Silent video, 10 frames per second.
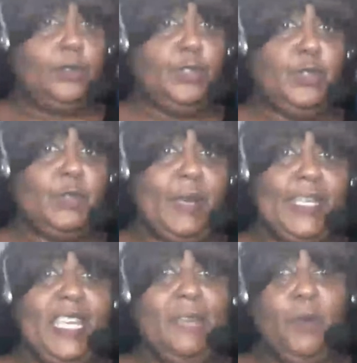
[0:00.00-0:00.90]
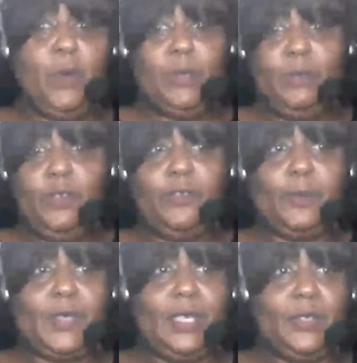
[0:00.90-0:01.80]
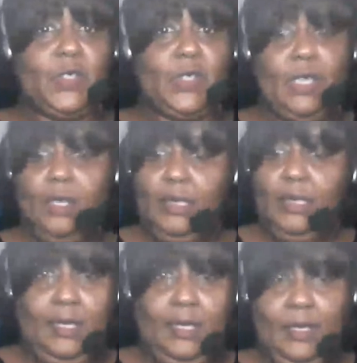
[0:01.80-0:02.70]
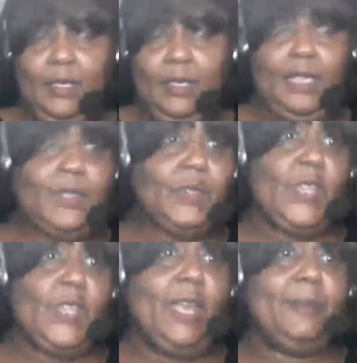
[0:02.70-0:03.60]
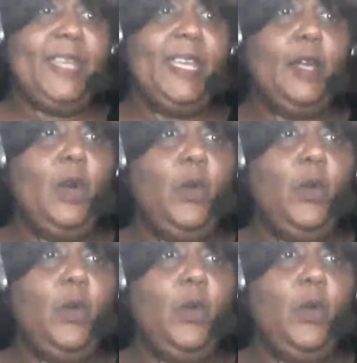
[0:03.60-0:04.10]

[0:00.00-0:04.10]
use my keyboard and move from cell to cell. It's the same thing.